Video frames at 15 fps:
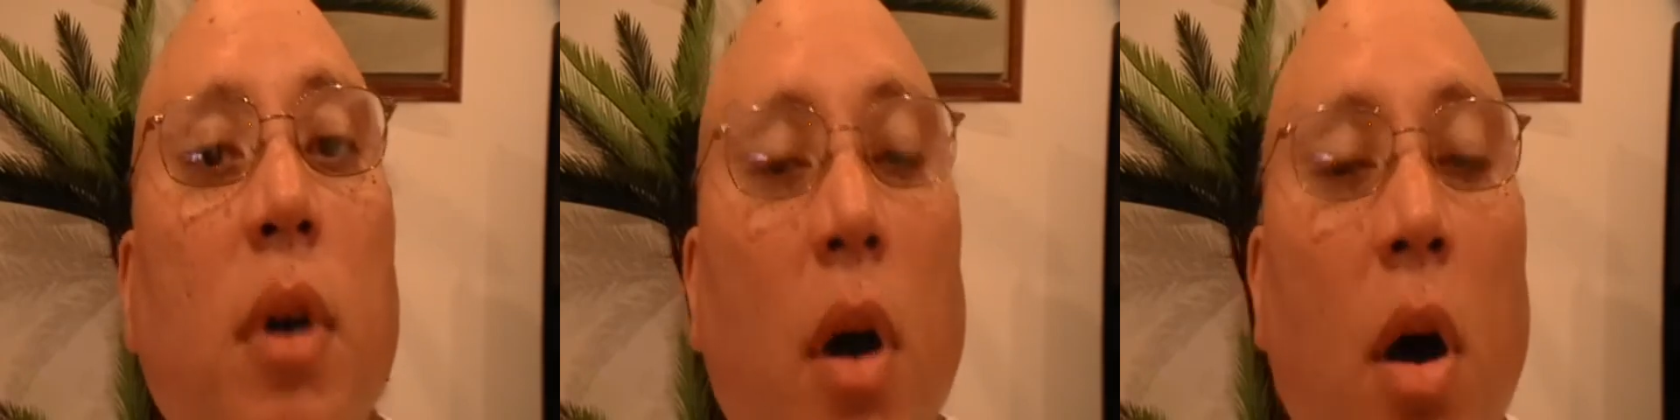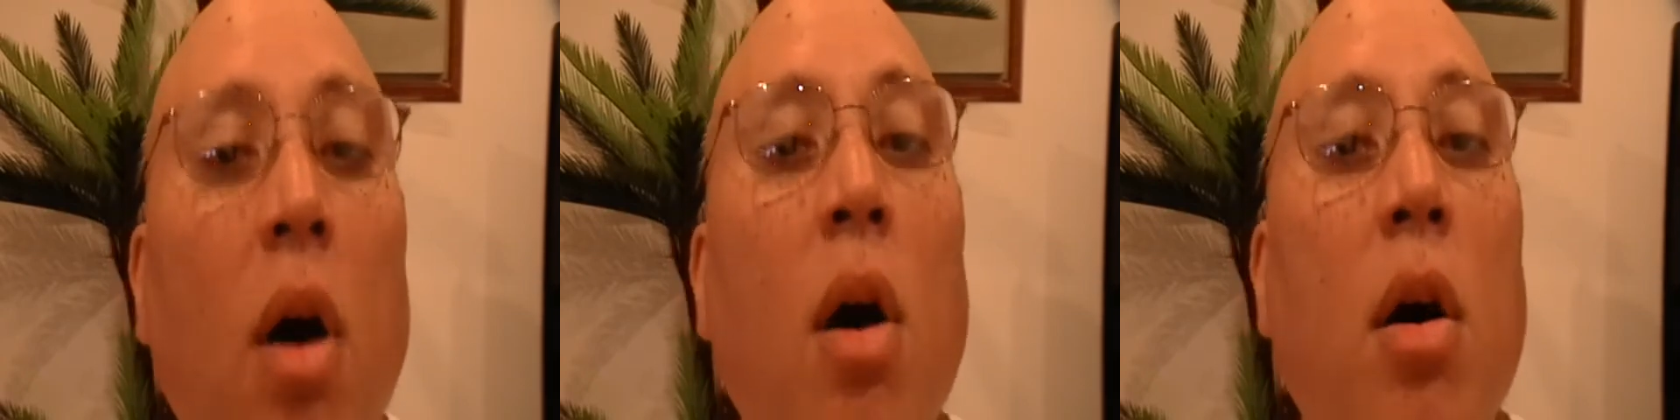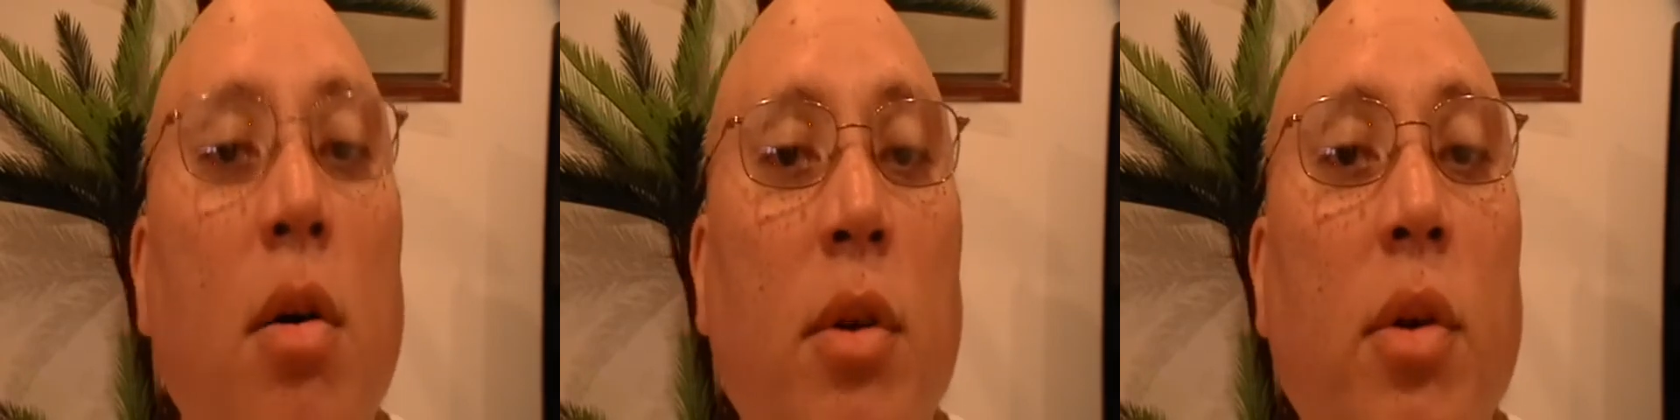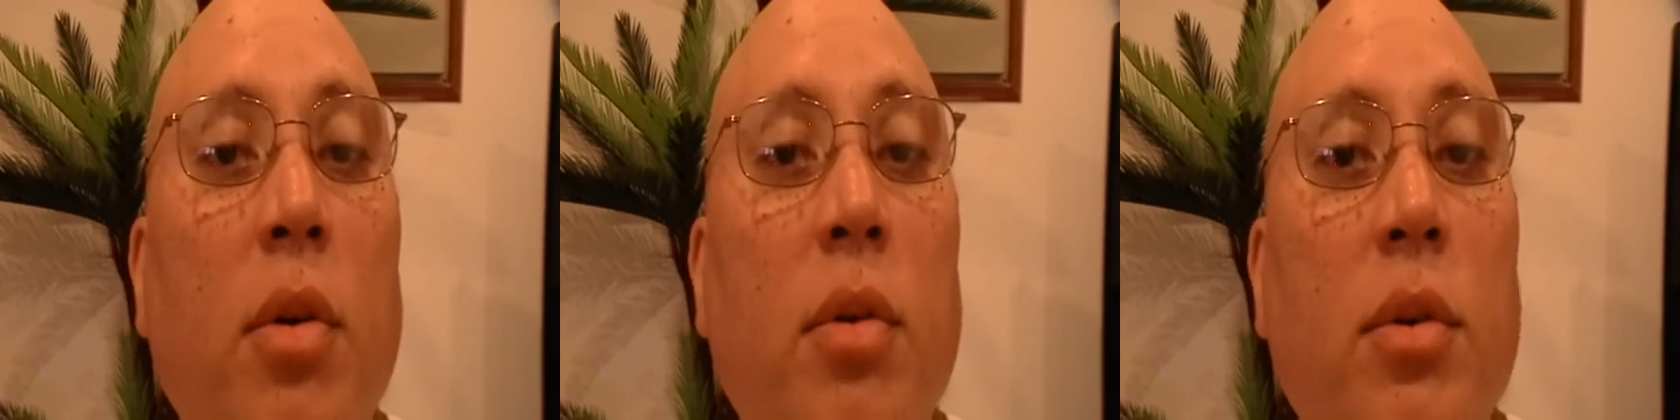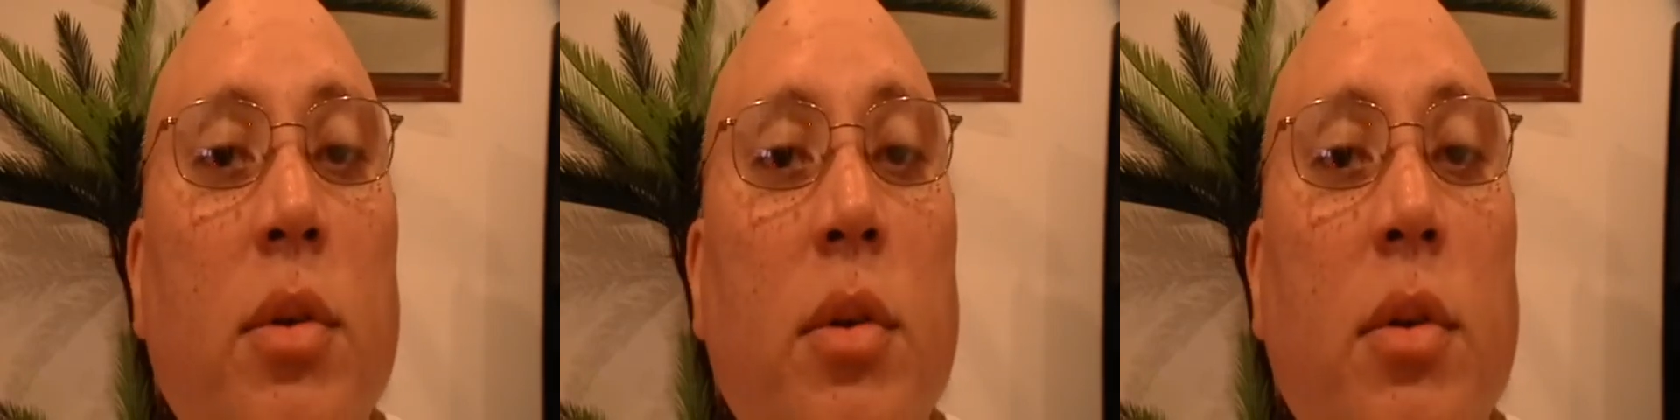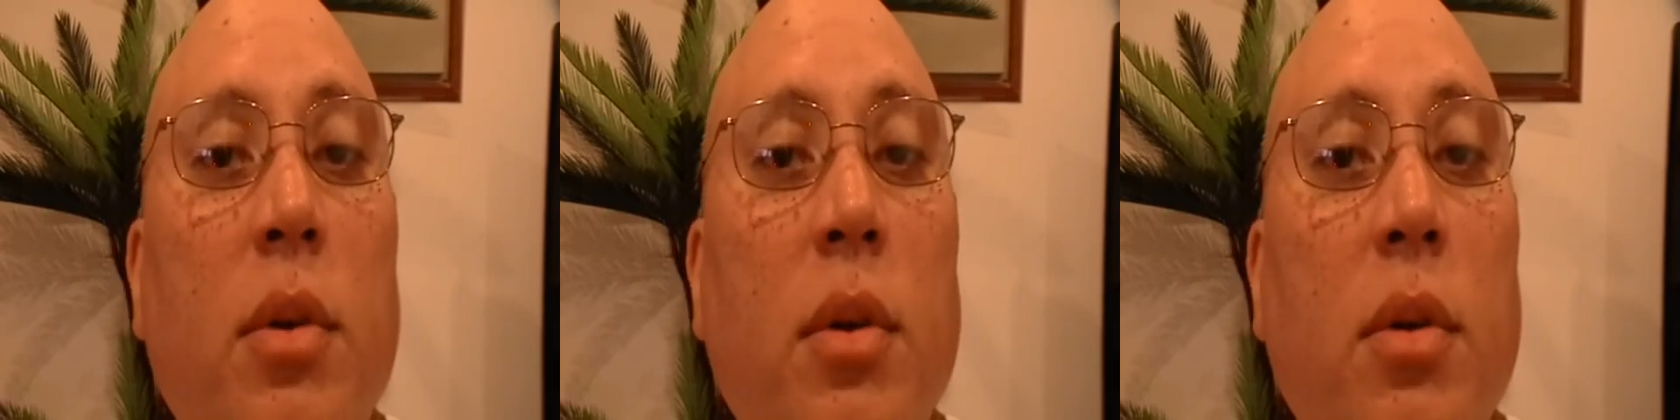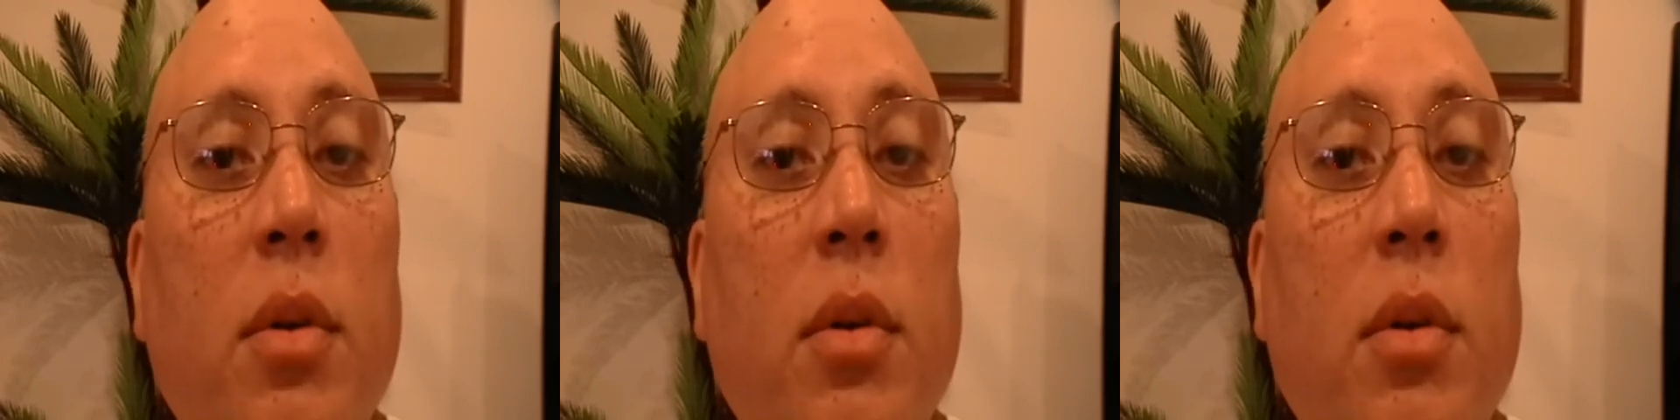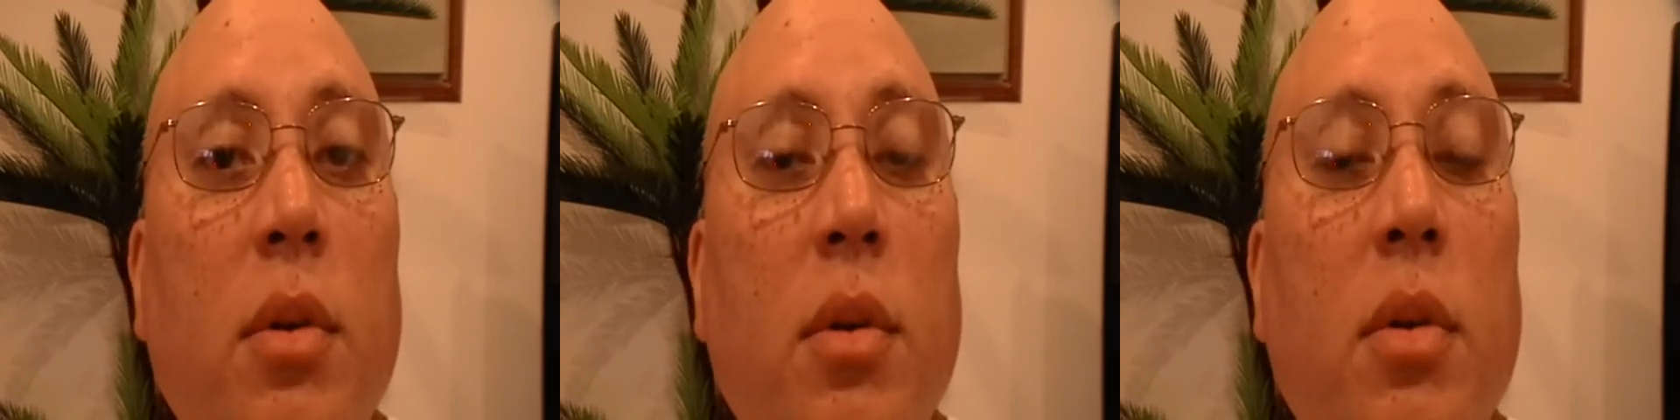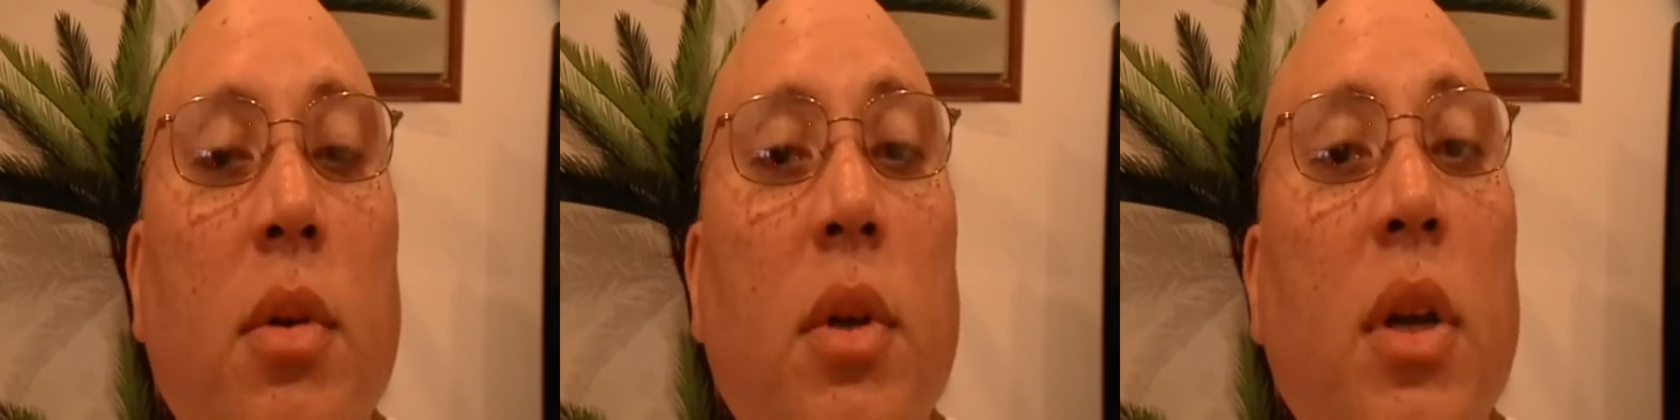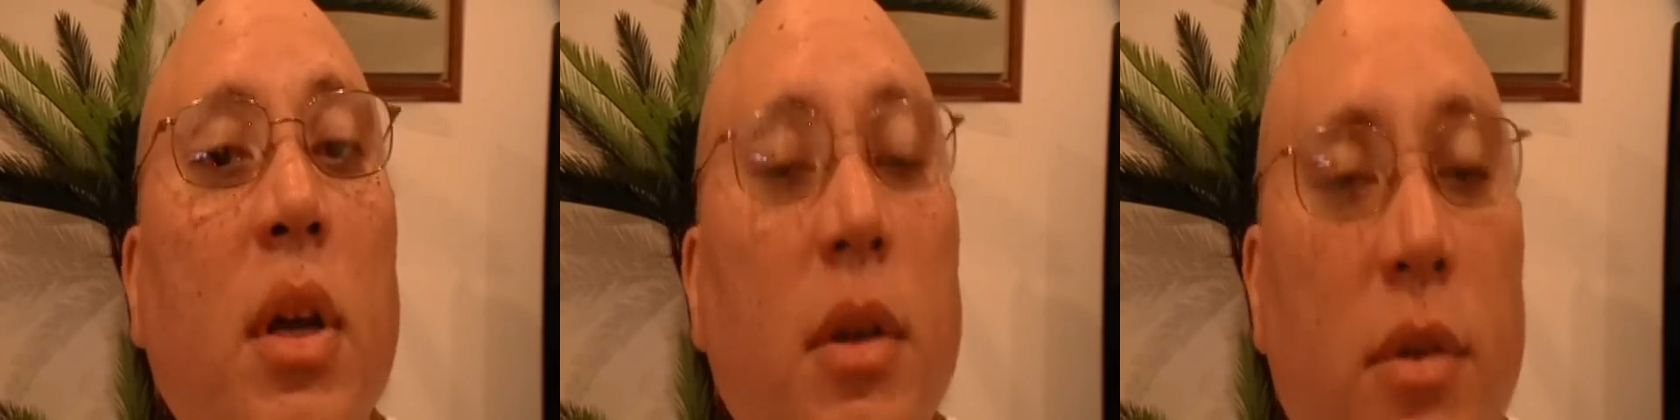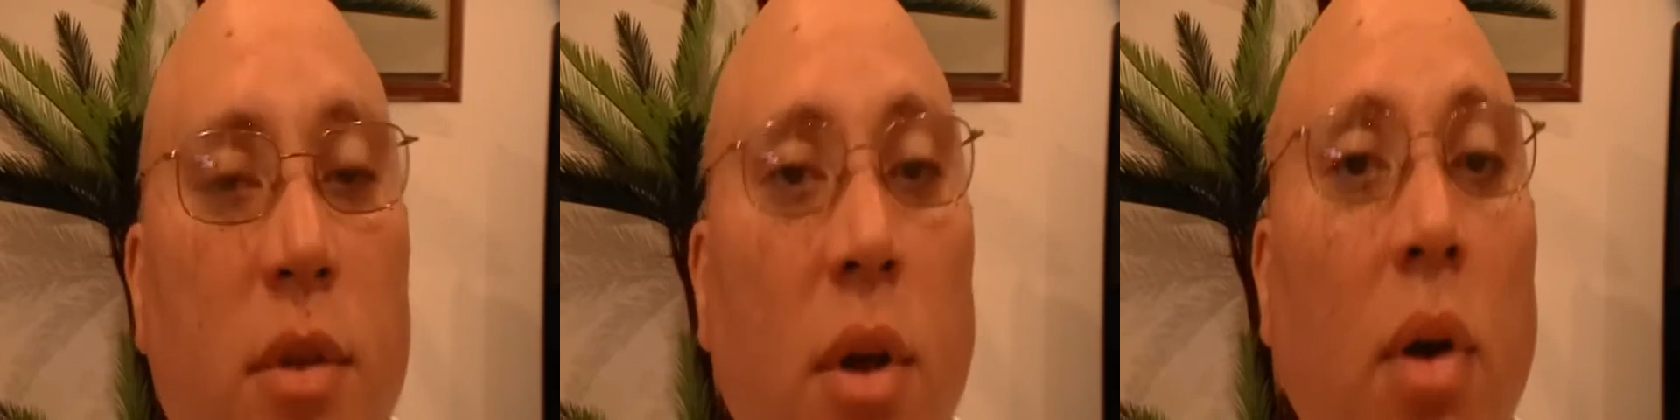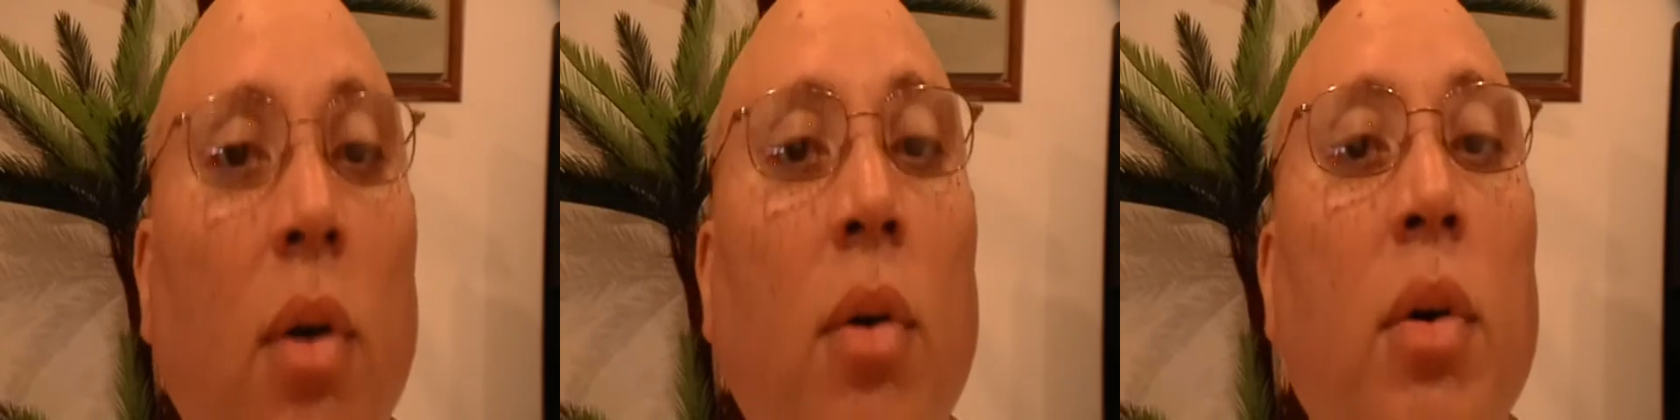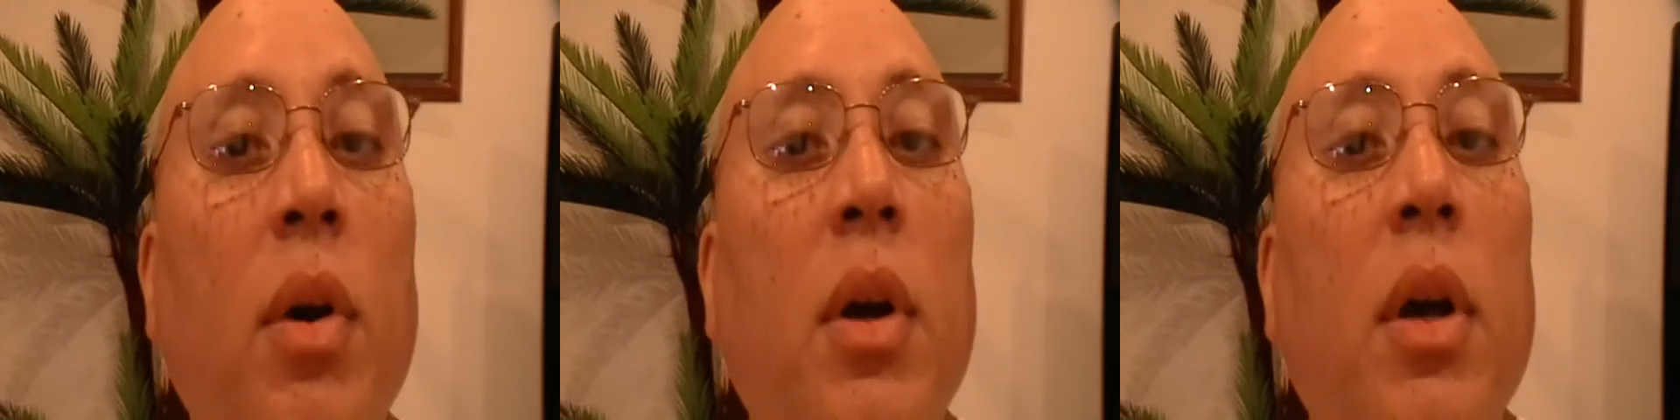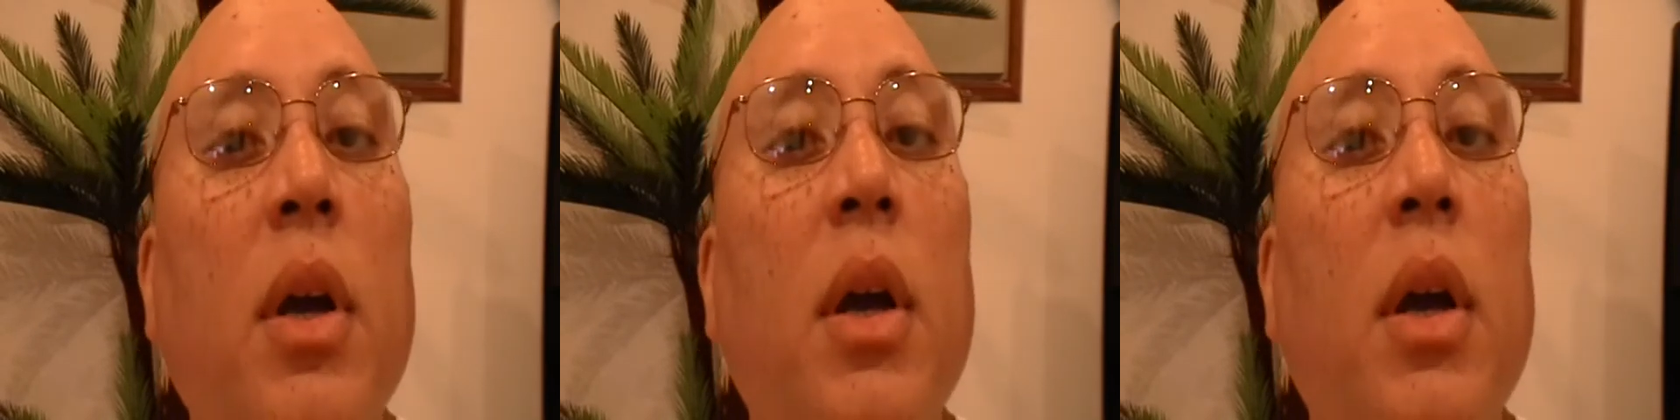All those. So